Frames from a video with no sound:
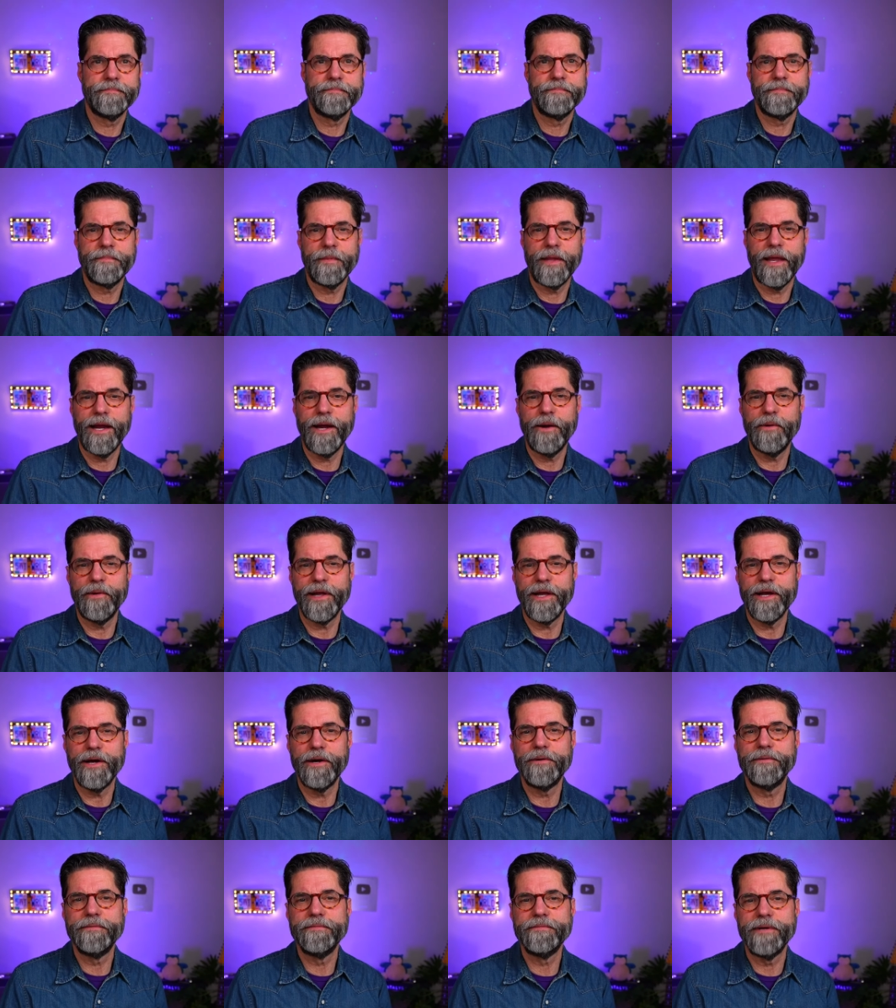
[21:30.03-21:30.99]
There we
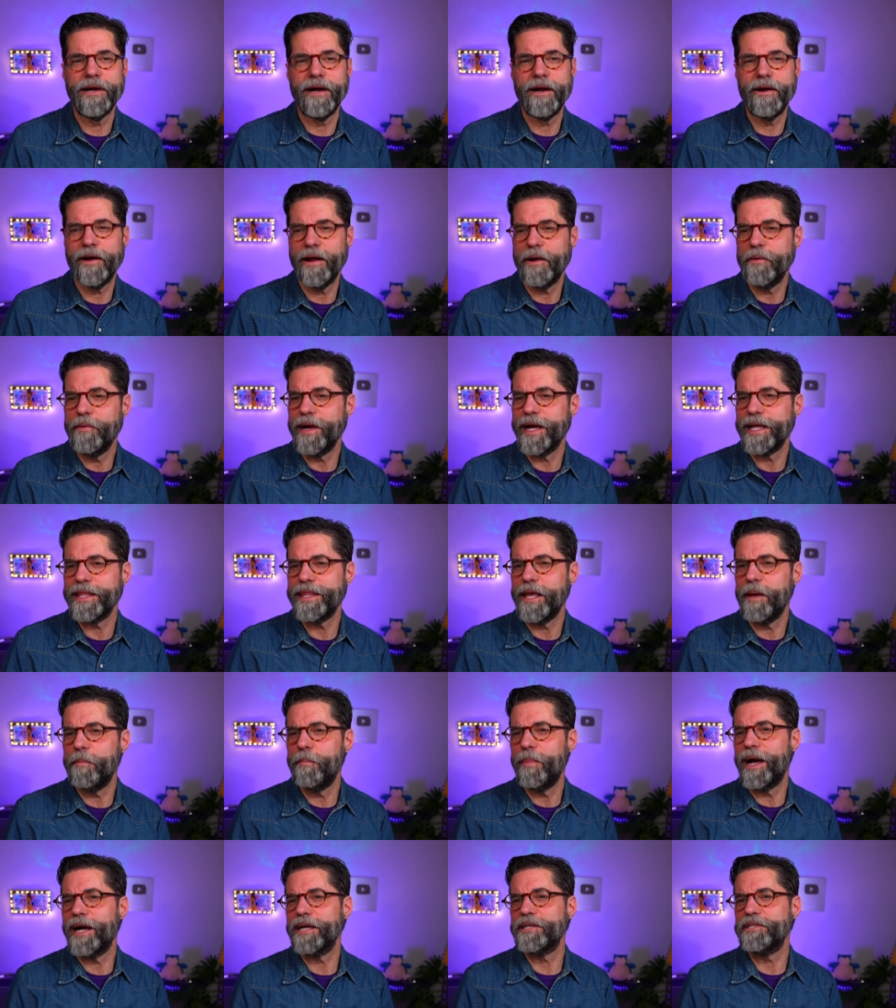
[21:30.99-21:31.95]
go. All right, we got
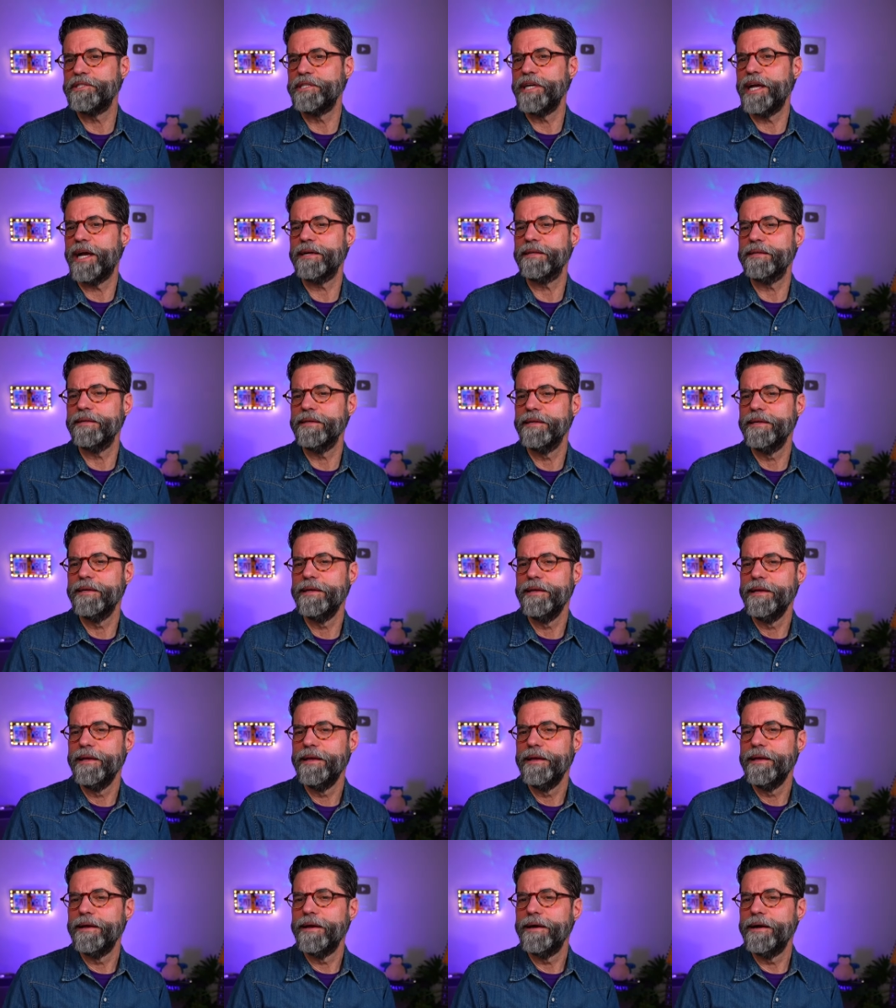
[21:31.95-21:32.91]
that box checked.
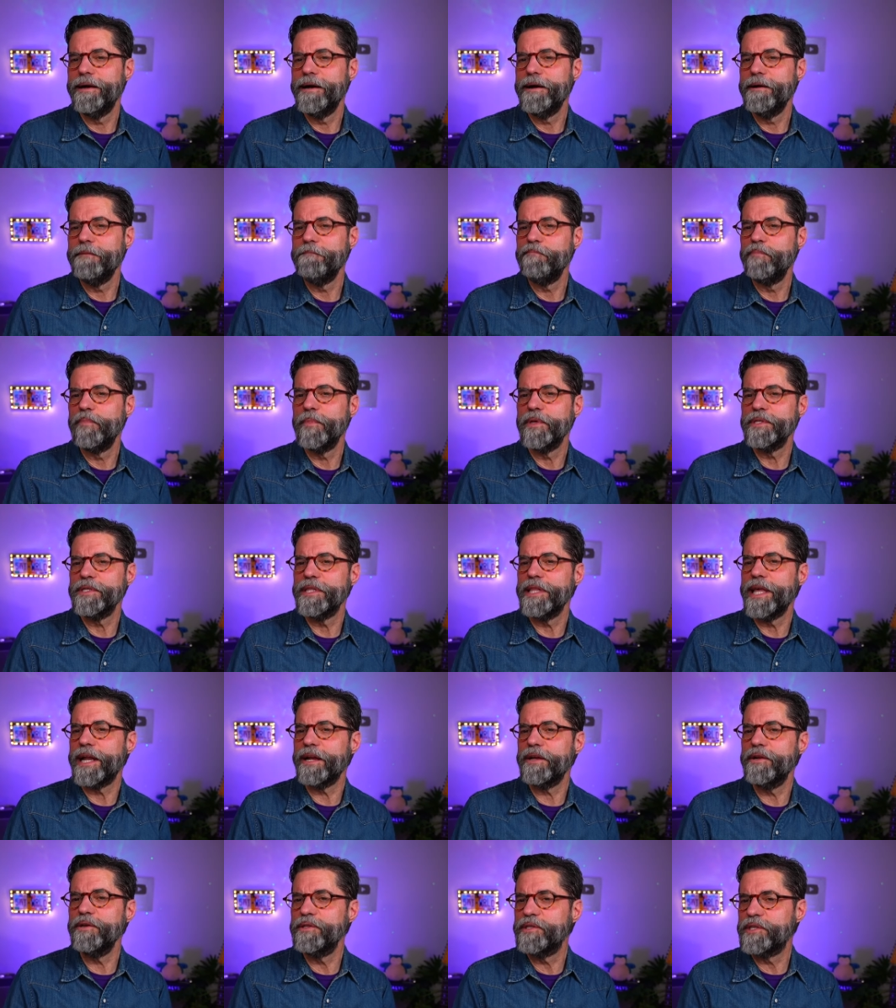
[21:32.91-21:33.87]
There's a
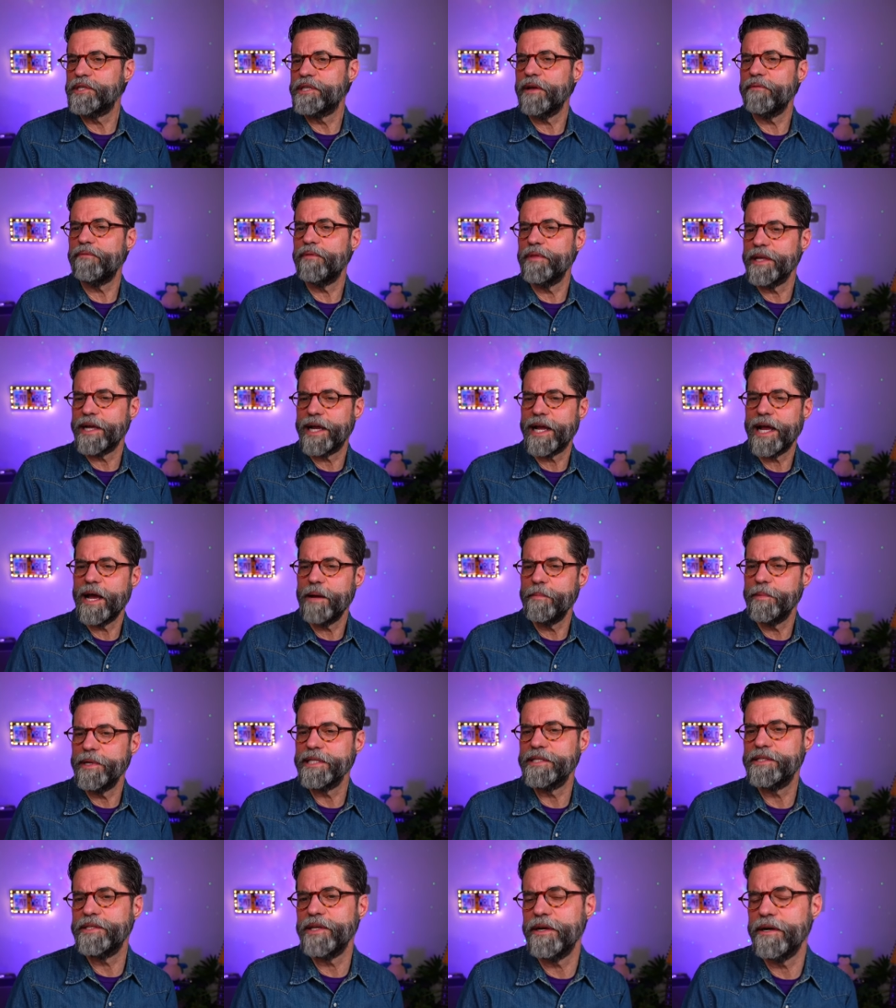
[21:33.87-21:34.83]
lot of good stuff in the
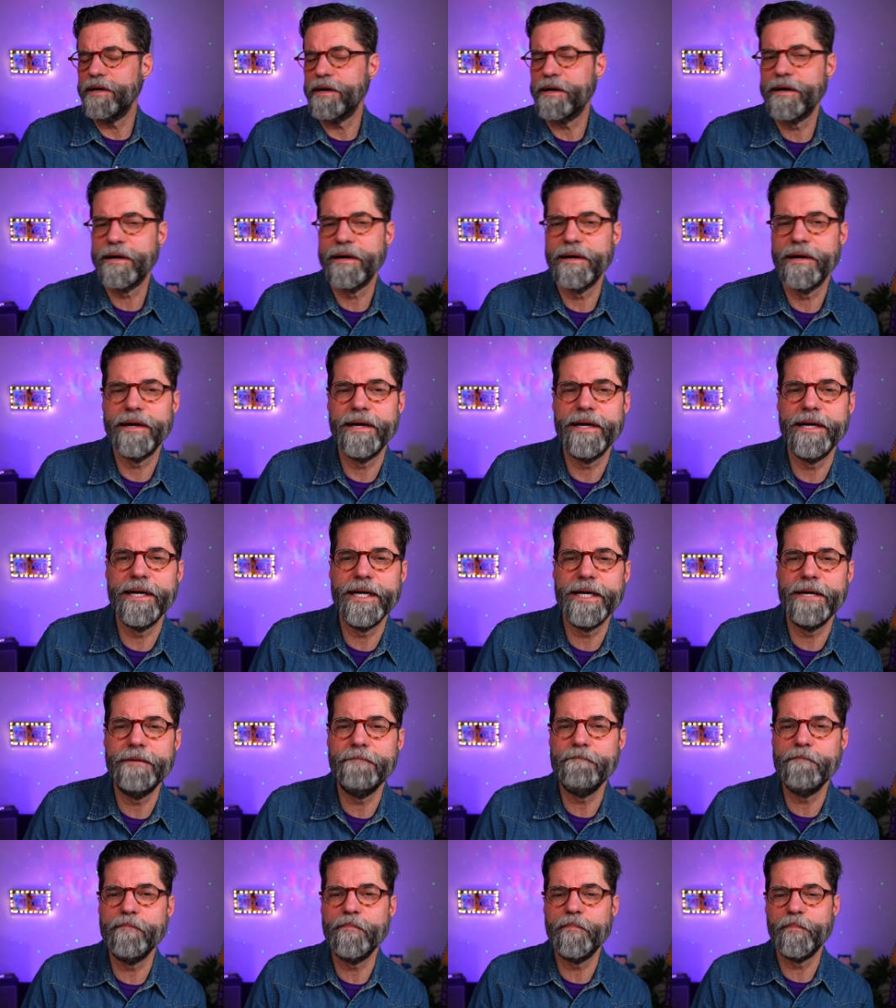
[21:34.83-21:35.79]
comments here.
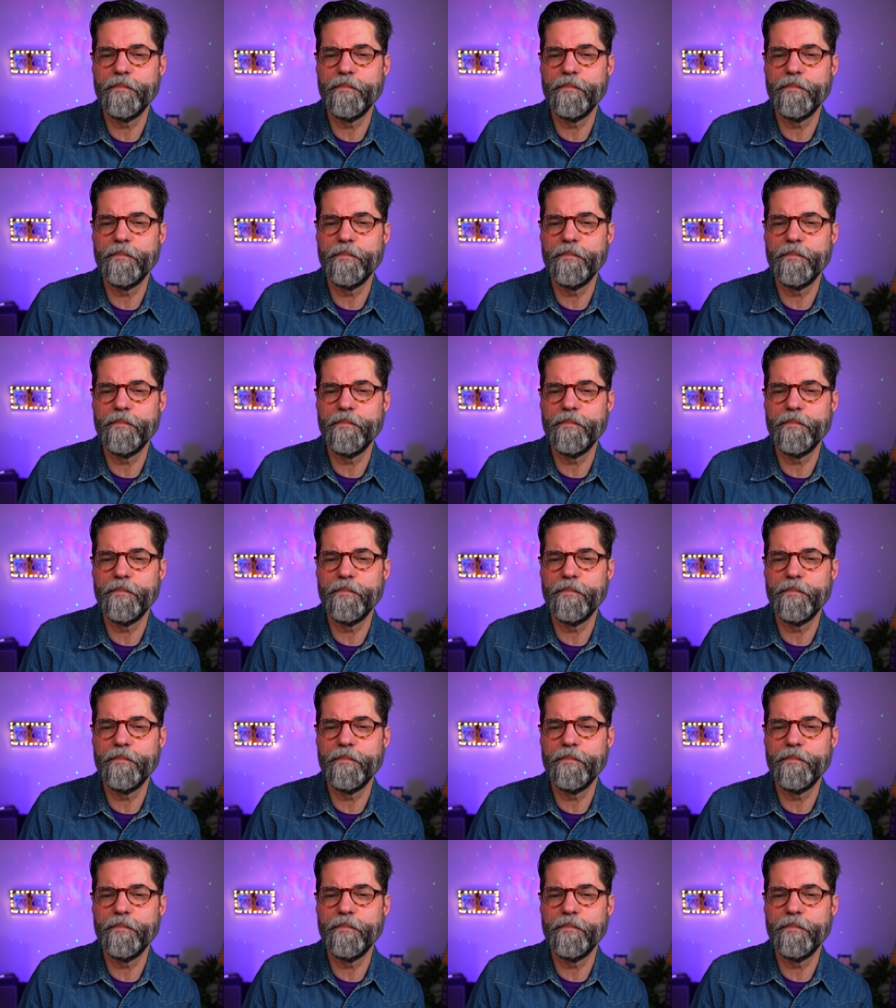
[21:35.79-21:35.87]
I'm